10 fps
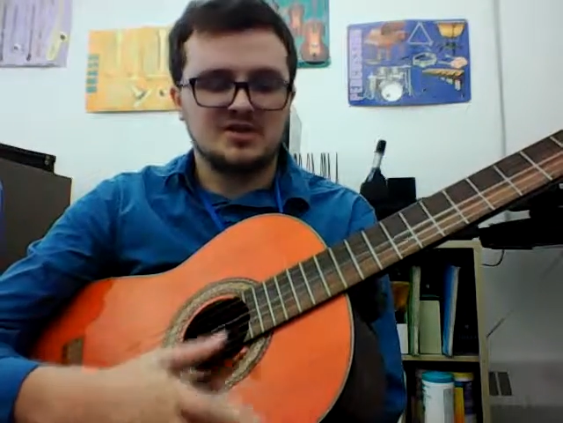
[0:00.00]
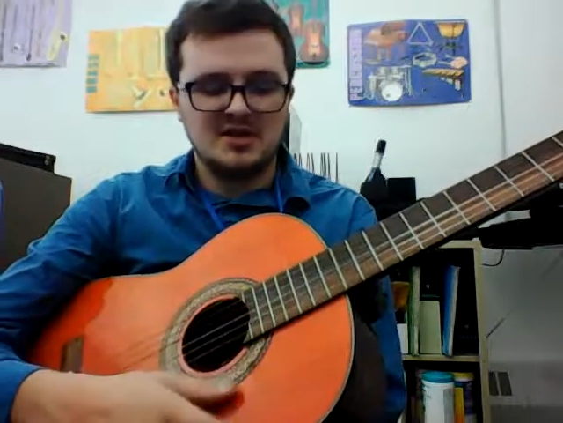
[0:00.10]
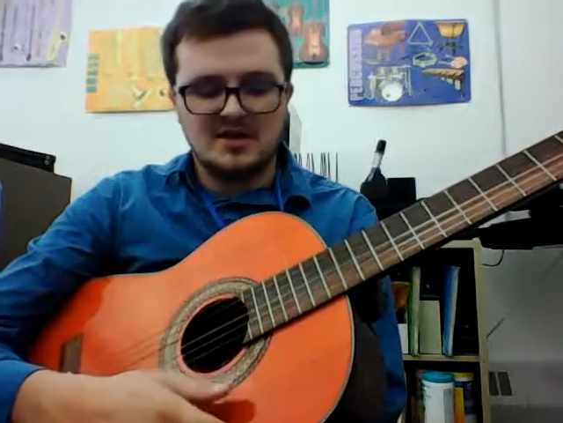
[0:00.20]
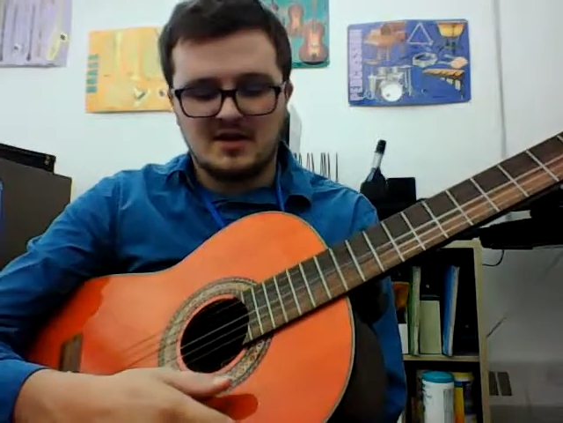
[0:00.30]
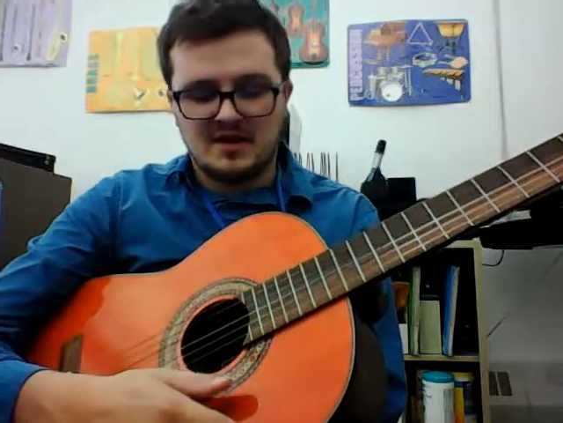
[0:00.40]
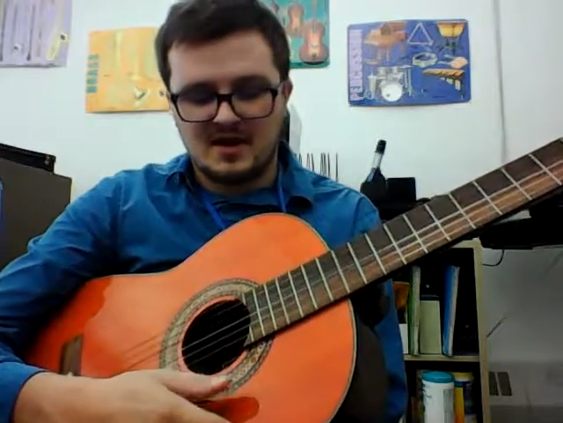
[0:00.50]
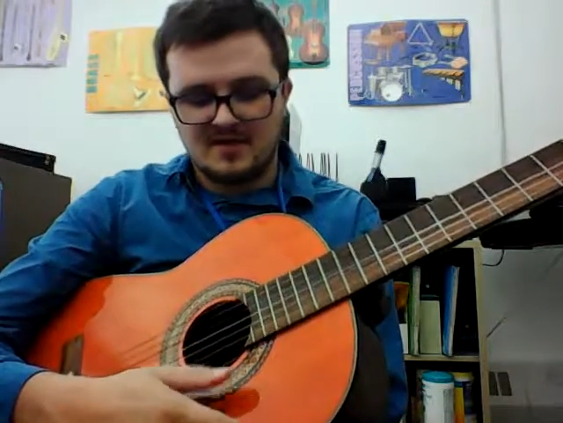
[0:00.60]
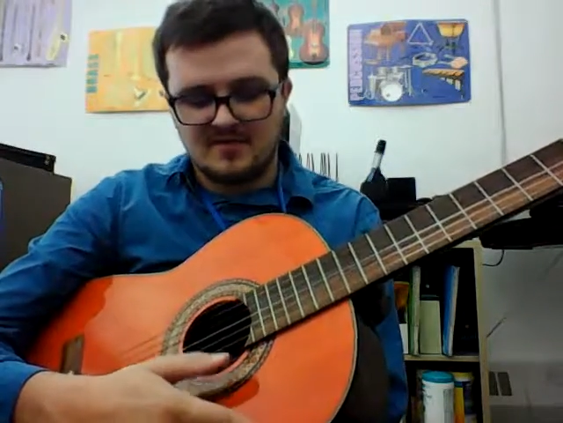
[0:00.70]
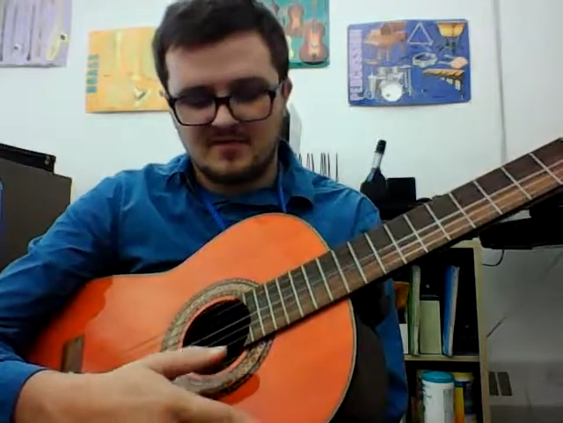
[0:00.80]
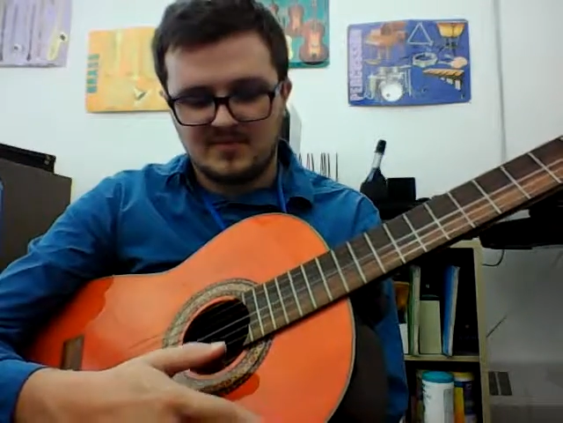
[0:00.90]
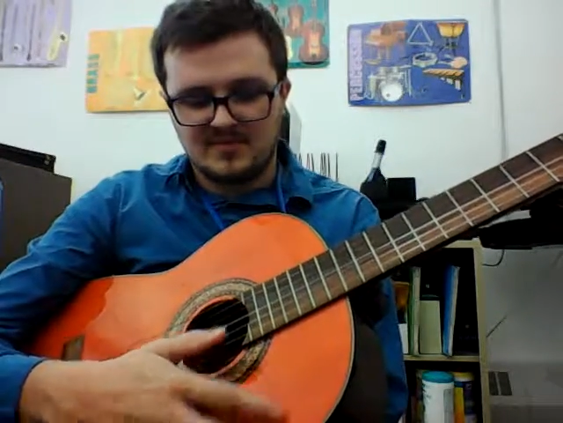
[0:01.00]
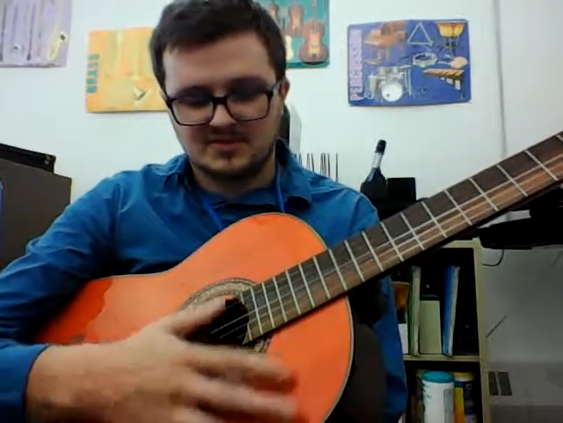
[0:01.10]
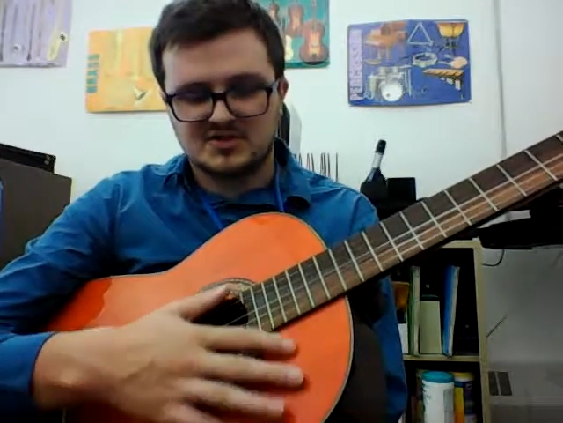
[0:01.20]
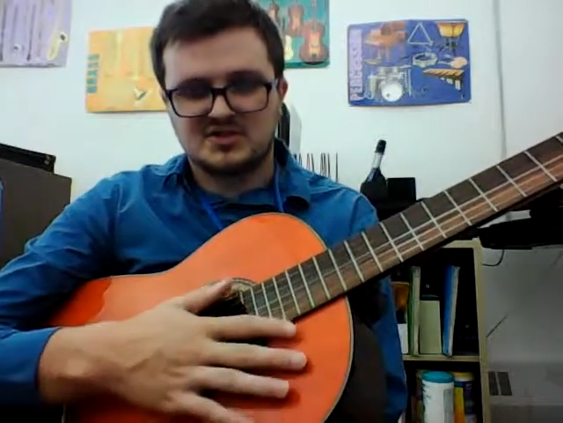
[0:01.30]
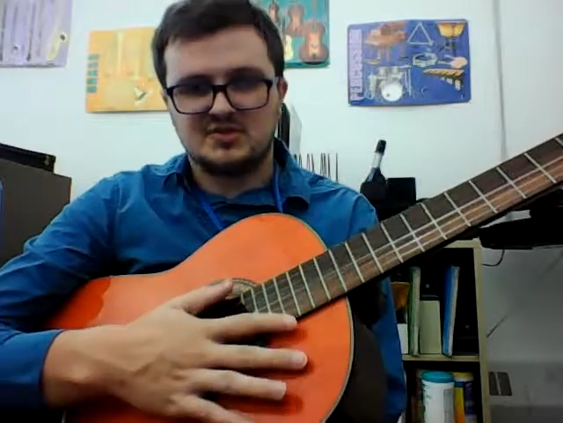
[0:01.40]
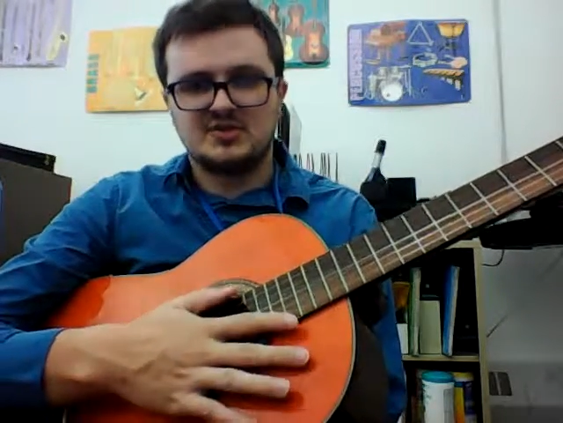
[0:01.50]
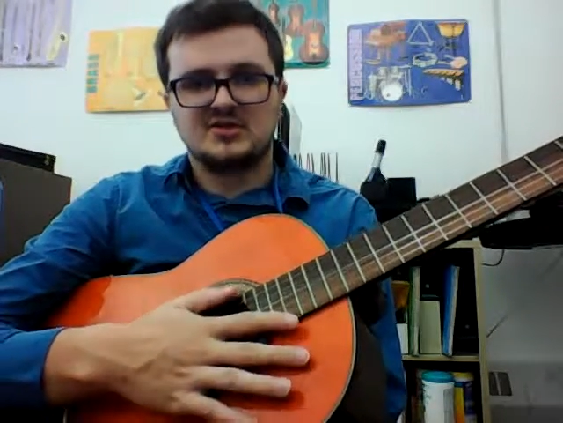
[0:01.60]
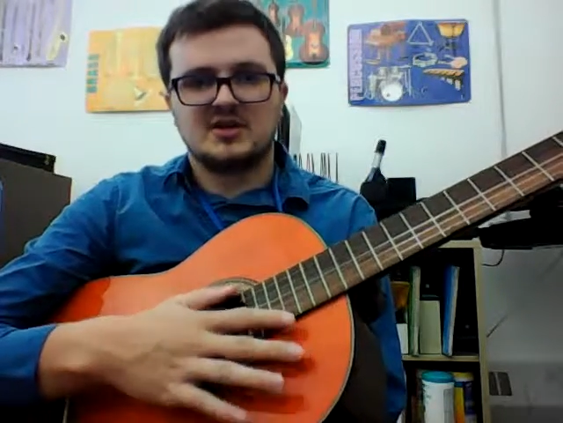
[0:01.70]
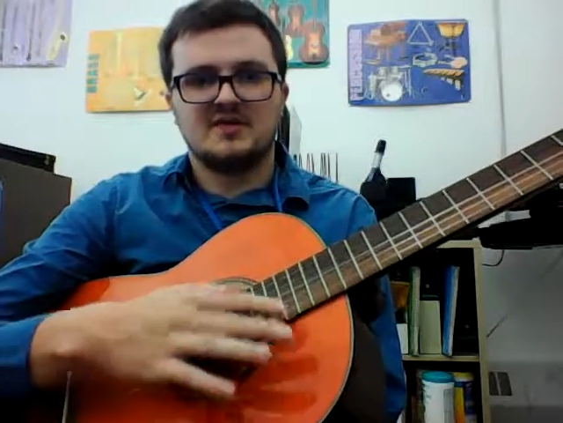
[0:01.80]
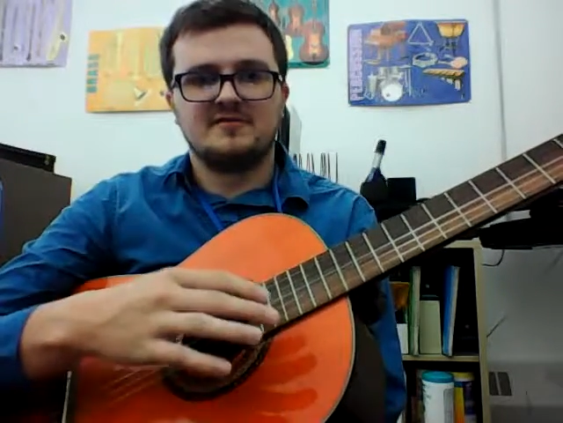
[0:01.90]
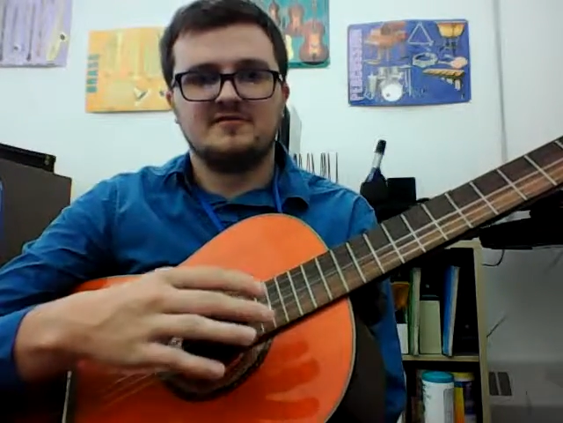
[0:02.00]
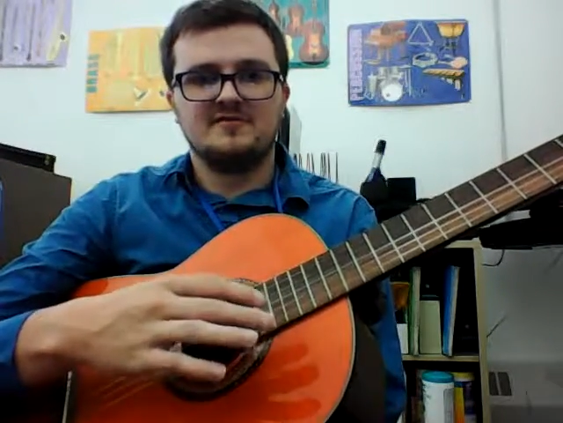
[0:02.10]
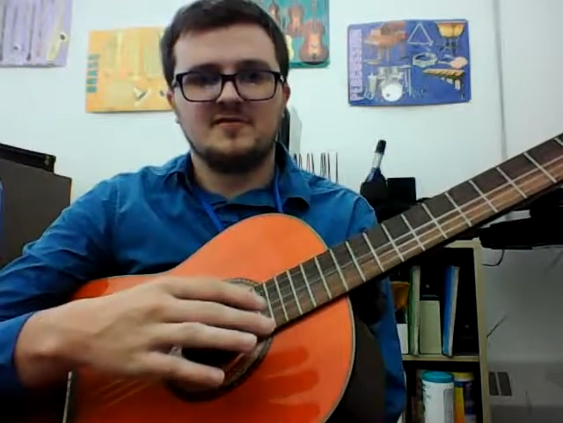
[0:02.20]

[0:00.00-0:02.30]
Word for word: Um, there's a series of